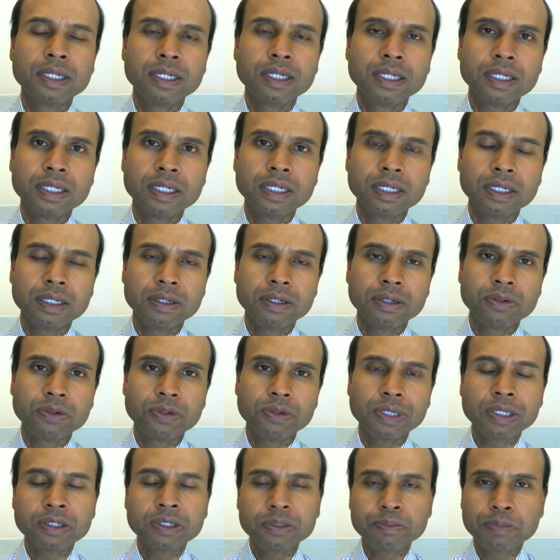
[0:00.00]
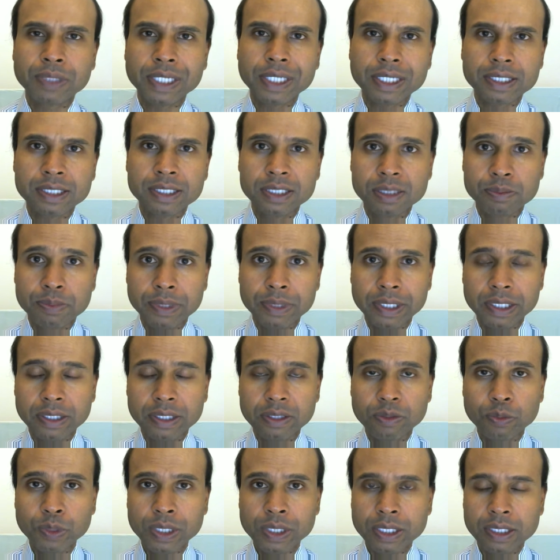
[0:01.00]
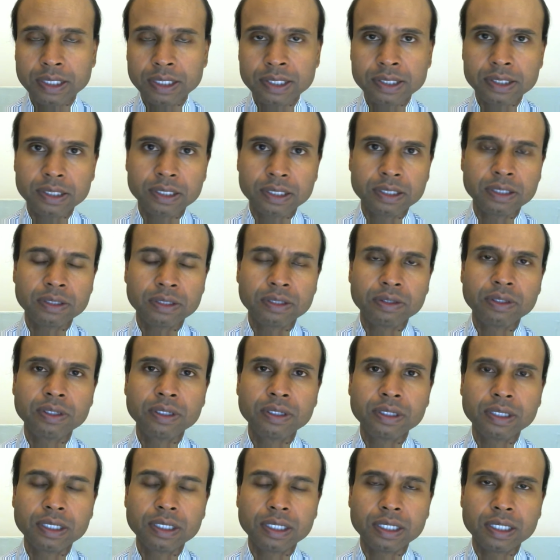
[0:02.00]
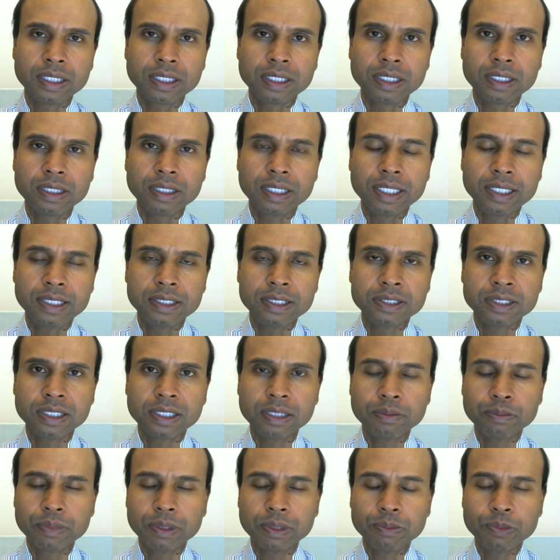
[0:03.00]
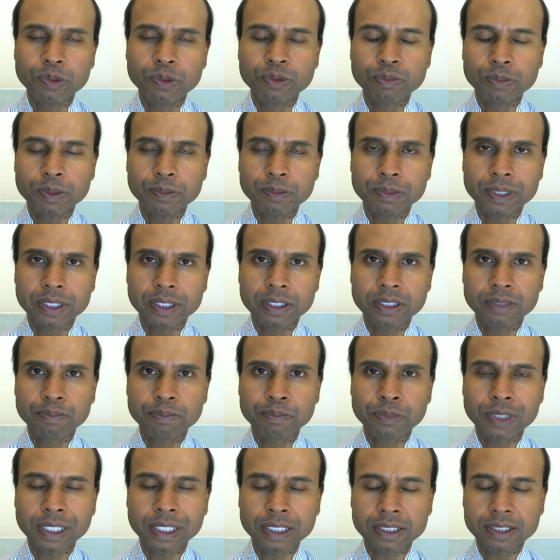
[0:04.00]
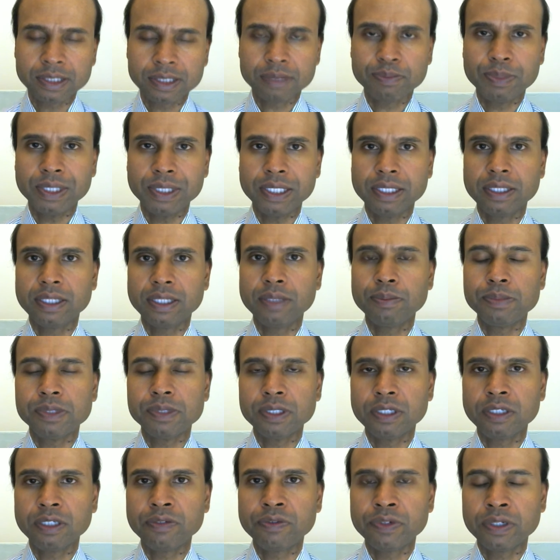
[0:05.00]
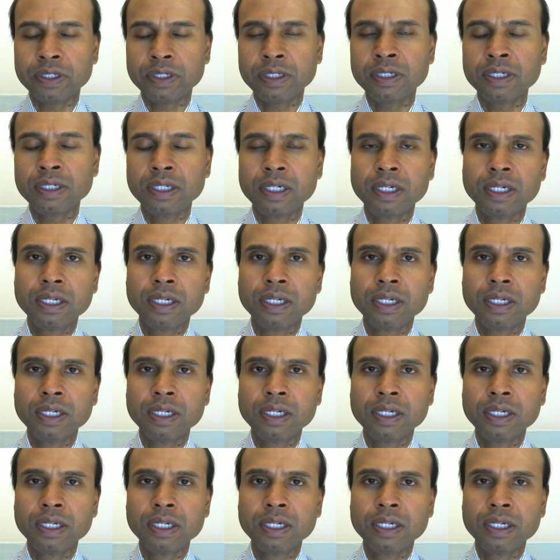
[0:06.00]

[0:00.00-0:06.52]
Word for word: uh, or I could practice being in the witnesser. Uh, anytime I'm with my mother, practice being in the observer